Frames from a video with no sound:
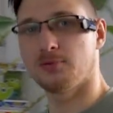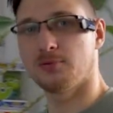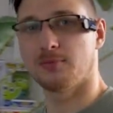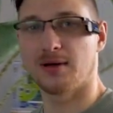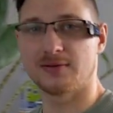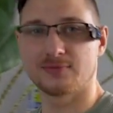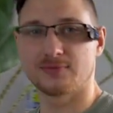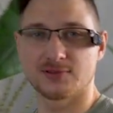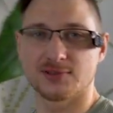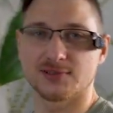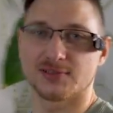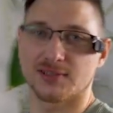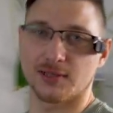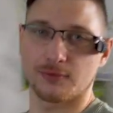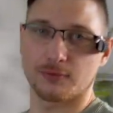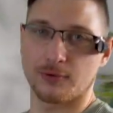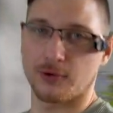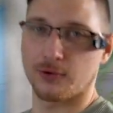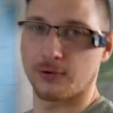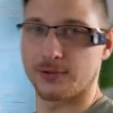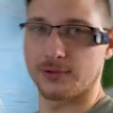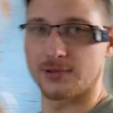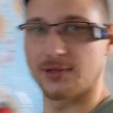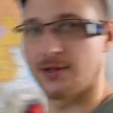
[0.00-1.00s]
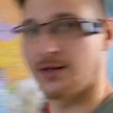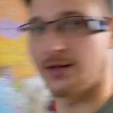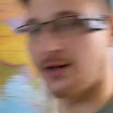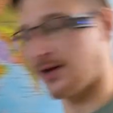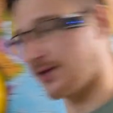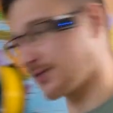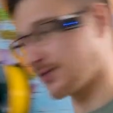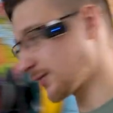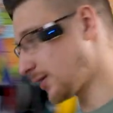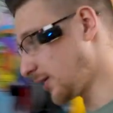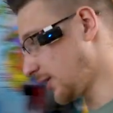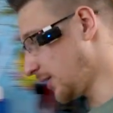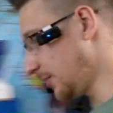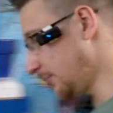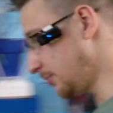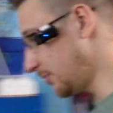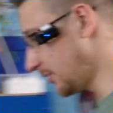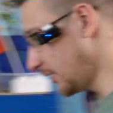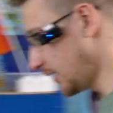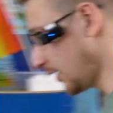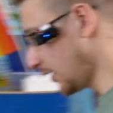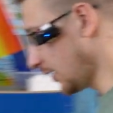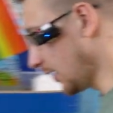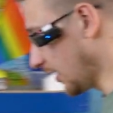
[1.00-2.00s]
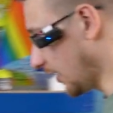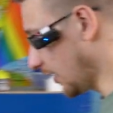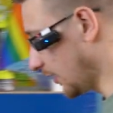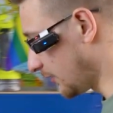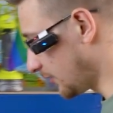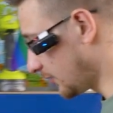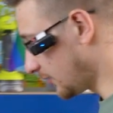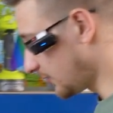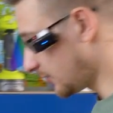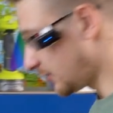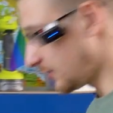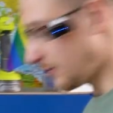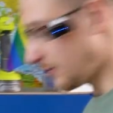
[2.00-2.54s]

months since I recorded the last clip, and